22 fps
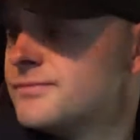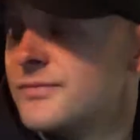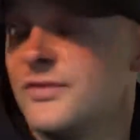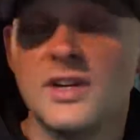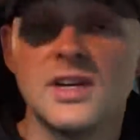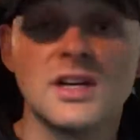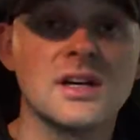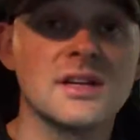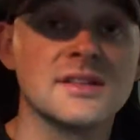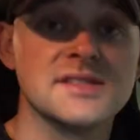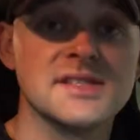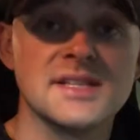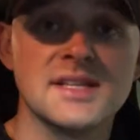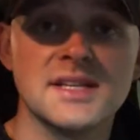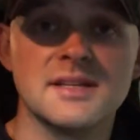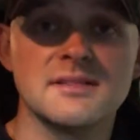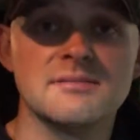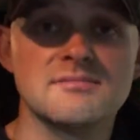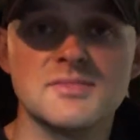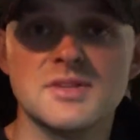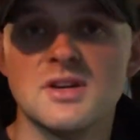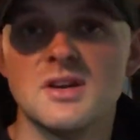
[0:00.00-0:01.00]
fiance,
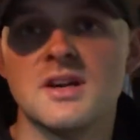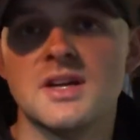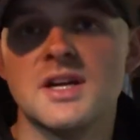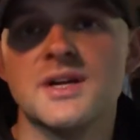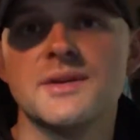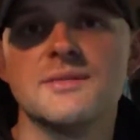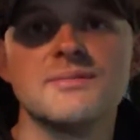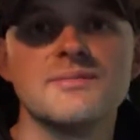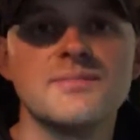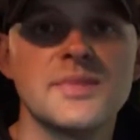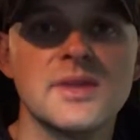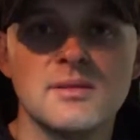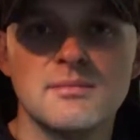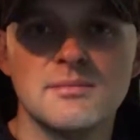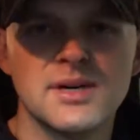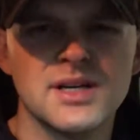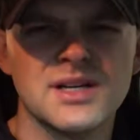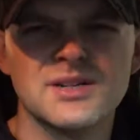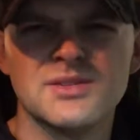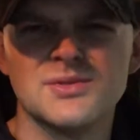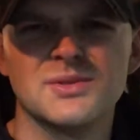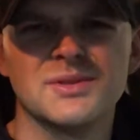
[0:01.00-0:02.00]
sorry,
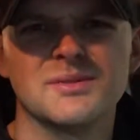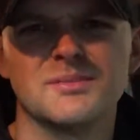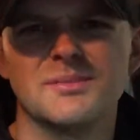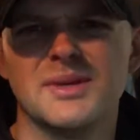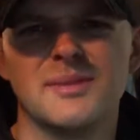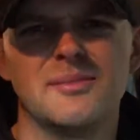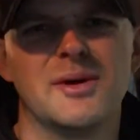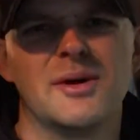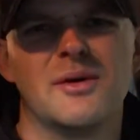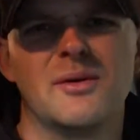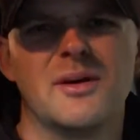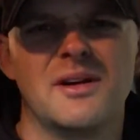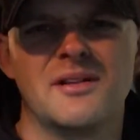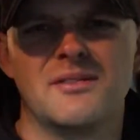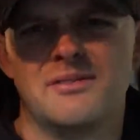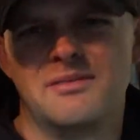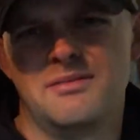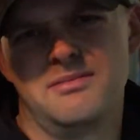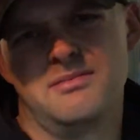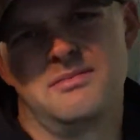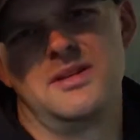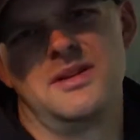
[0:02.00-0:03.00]
might as well be my wife.
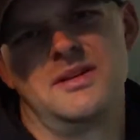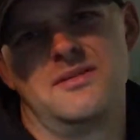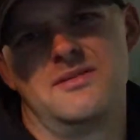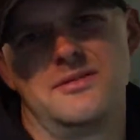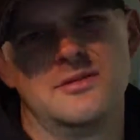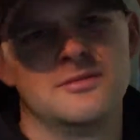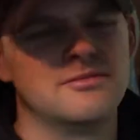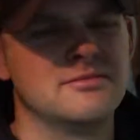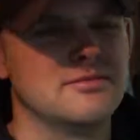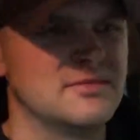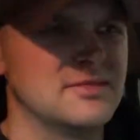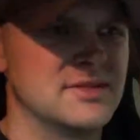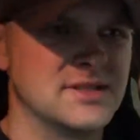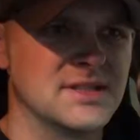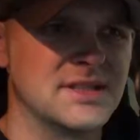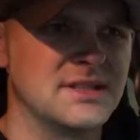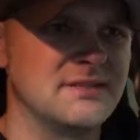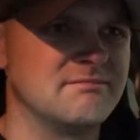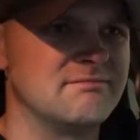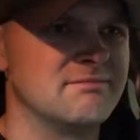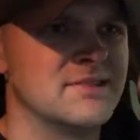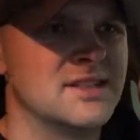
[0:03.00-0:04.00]
Whatever. It's
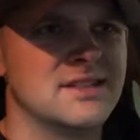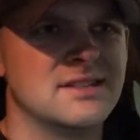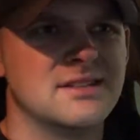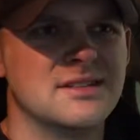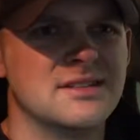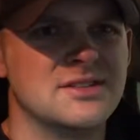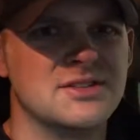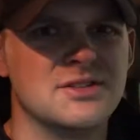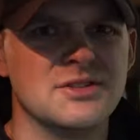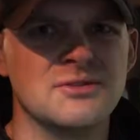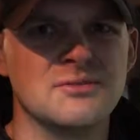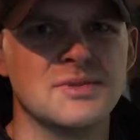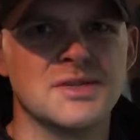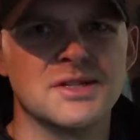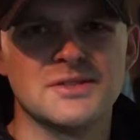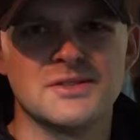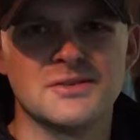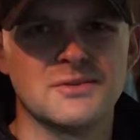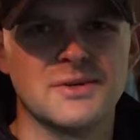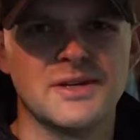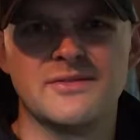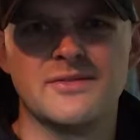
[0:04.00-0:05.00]
like 2 months
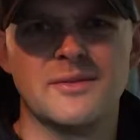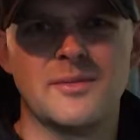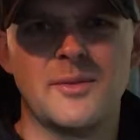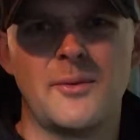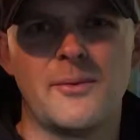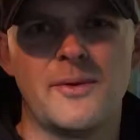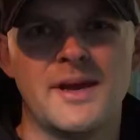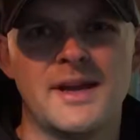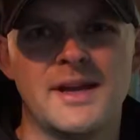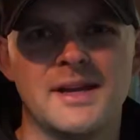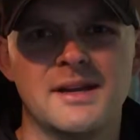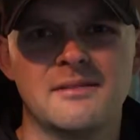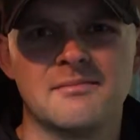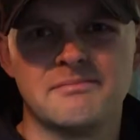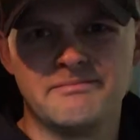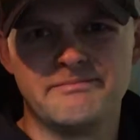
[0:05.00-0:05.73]
away from the wedding.